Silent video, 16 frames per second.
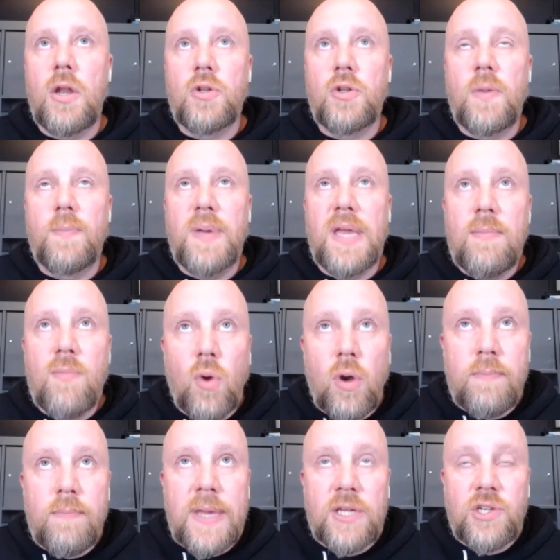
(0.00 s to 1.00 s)
to be more
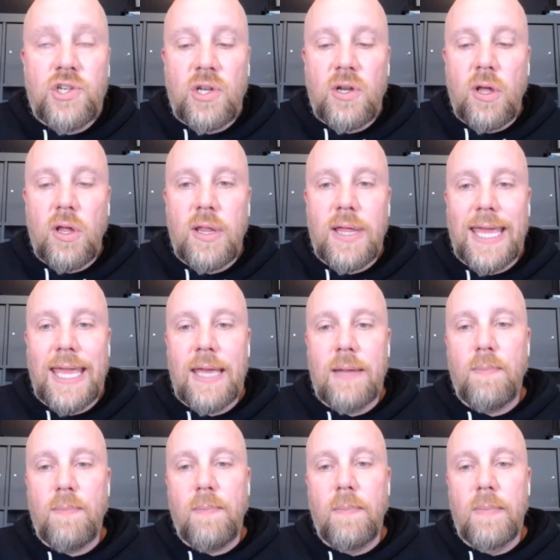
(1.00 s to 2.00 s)
missional
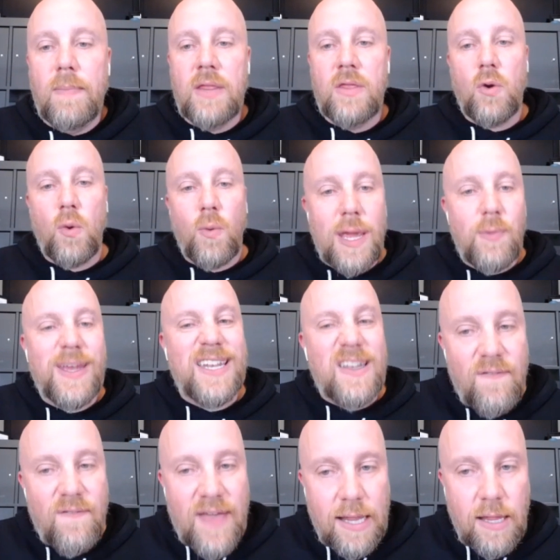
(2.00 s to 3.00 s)
in the way we
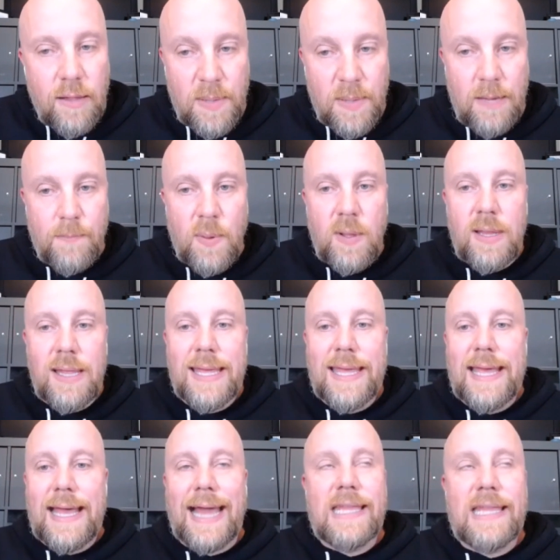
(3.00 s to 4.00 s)
develop people.
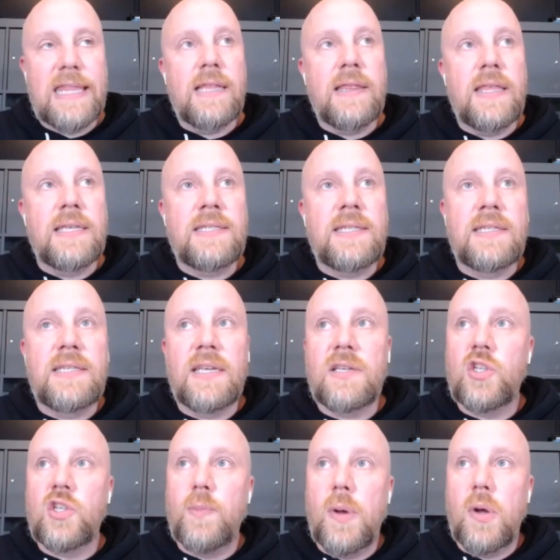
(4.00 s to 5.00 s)
I think this has
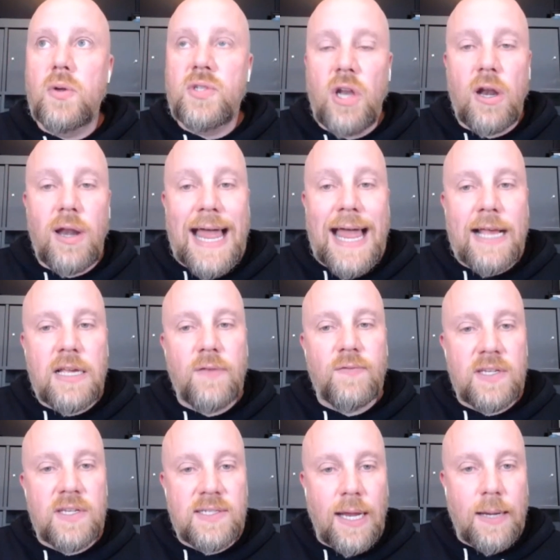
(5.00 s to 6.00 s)
exposed our lack of
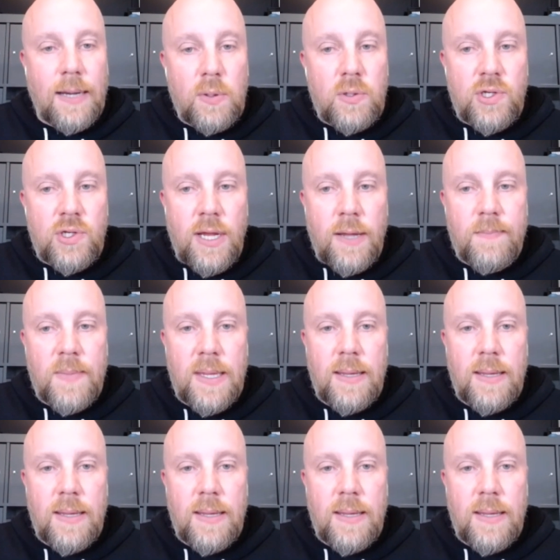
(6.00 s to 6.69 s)
discipleship,